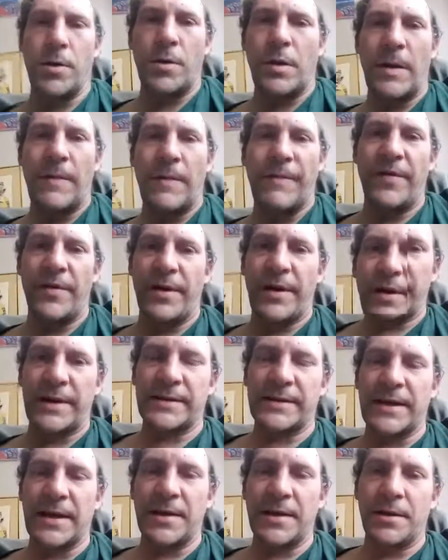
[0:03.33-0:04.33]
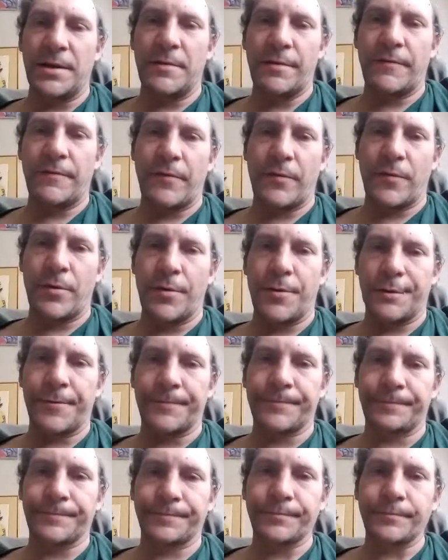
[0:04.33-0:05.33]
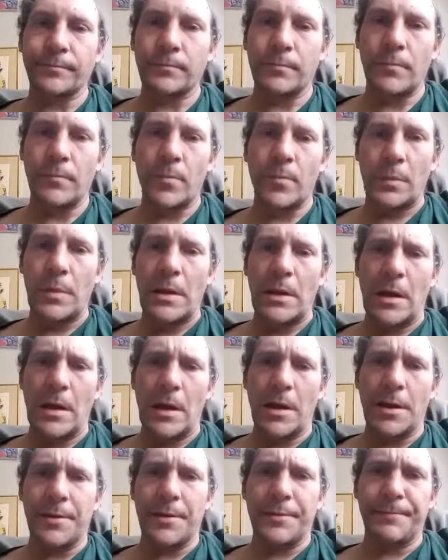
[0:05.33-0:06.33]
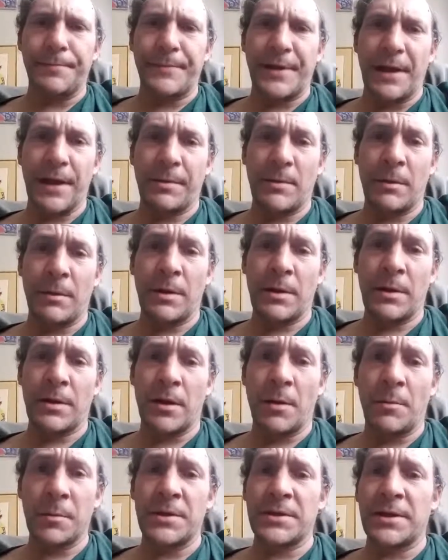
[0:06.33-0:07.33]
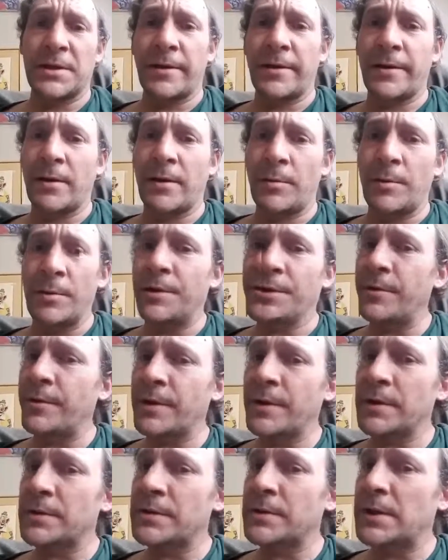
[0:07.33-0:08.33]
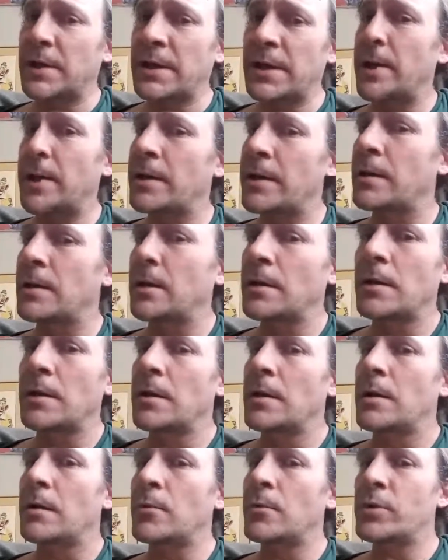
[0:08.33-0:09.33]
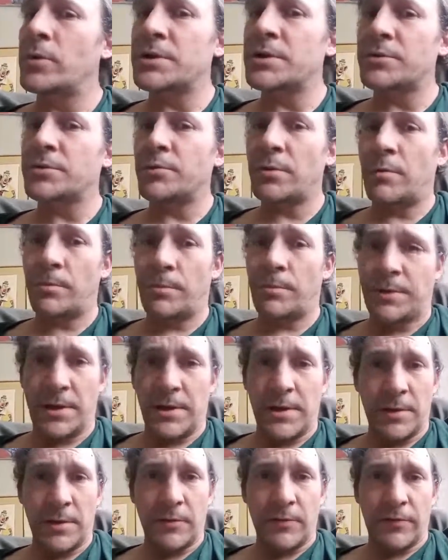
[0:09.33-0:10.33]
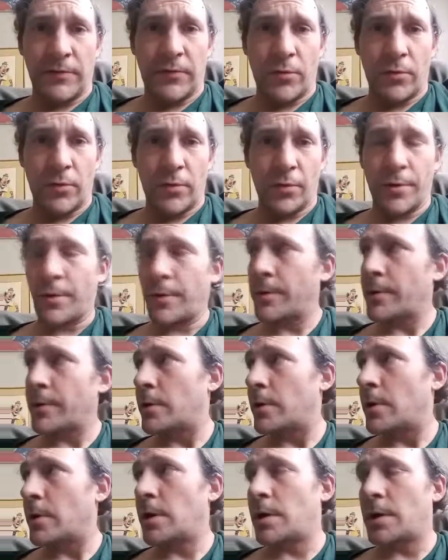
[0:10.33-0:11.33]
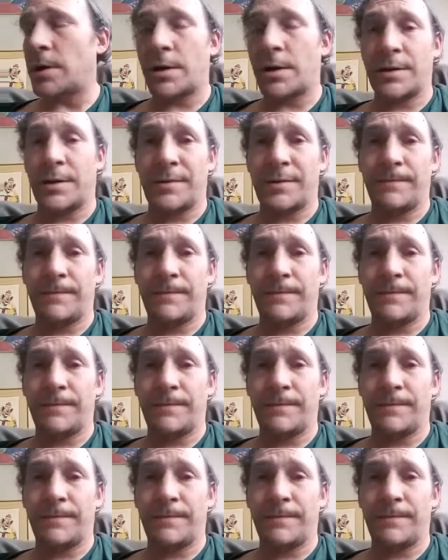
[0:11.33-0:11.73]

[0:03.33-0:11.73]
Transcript: I'm very excited for the upcoming commentary I'll be doing today, which will be for Mr.